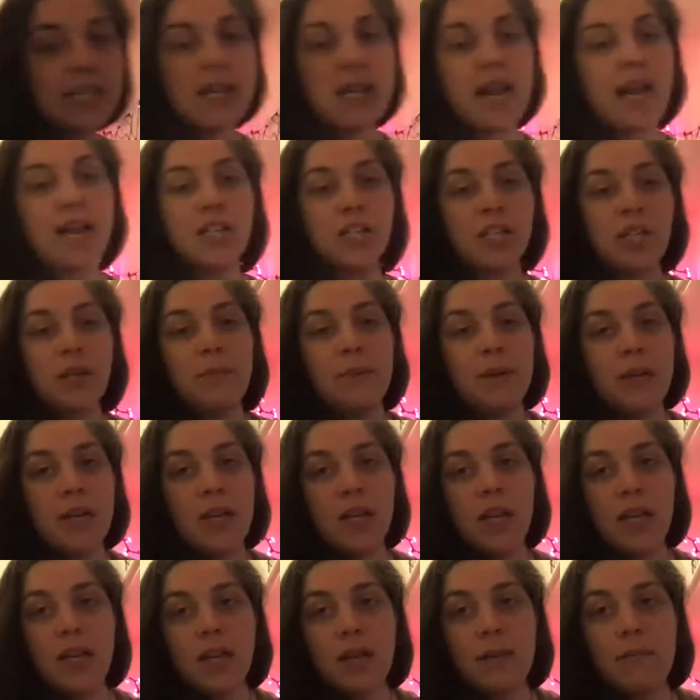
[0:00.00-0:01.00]
actually put it
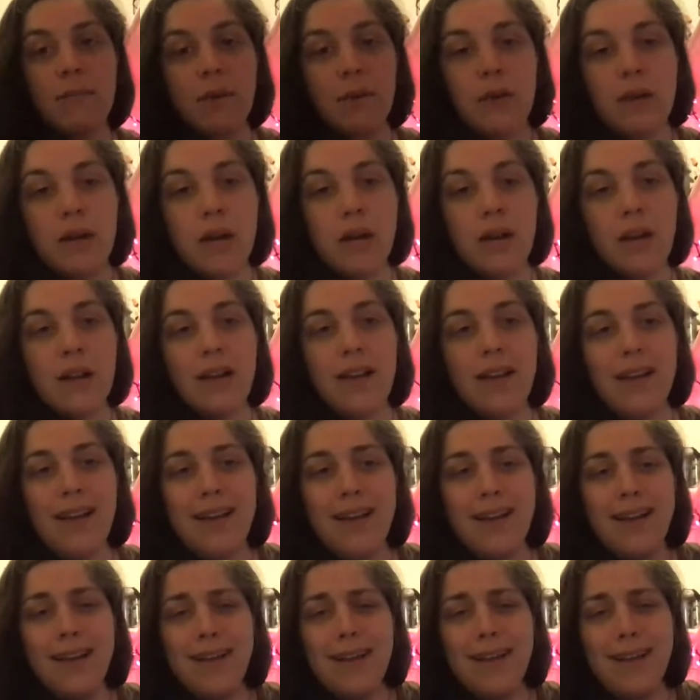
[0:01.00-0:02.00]
in the computer.
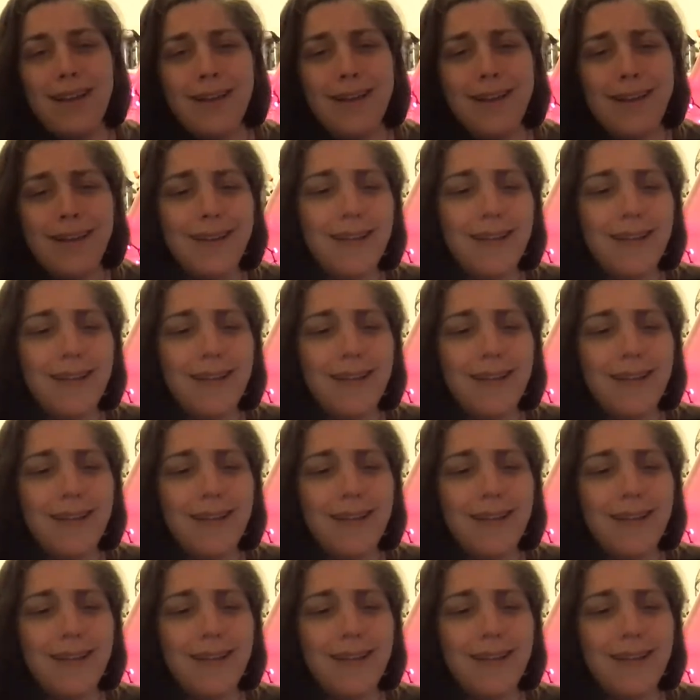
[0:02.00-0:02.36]
I